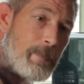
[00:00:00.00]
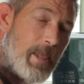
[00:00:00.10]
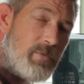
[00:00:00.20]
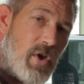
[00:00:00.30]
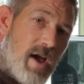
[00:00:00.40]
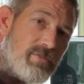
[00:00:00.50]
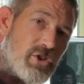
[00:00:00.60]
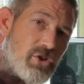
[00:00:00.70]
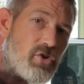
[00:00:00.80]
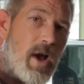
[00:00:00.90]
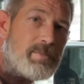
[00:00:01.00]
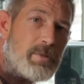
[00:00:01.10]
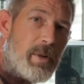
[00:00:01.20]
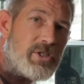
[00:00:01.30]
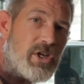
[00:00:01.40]
If you haven't subscribed to
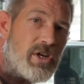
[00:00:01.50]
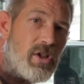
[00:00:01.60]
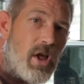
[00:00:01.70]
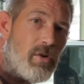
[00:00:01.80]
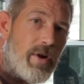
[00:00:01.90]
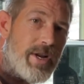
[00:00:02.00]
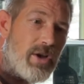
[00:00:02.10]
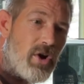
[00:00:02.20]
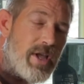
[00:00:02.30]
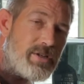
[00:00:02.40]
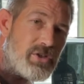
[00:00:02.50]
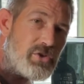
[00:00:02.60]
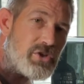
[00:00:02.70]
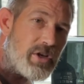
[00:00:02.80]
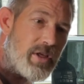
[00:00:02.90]
my channel already, go ahead and do
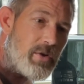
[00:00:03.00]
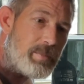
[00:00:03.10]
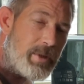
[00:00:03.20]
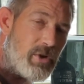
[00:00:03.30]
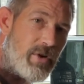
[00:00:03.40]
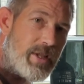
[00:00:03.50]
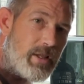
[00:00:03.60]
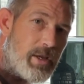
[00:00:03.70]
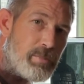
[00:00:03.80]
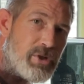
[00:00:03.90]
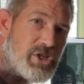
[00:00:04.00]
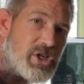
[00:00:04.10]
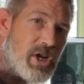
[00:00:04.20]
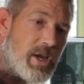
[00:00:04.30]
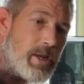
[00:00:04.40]
so. That would be greatly
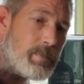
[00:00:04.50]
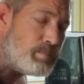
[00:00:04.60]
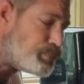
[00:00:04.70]
appreciated.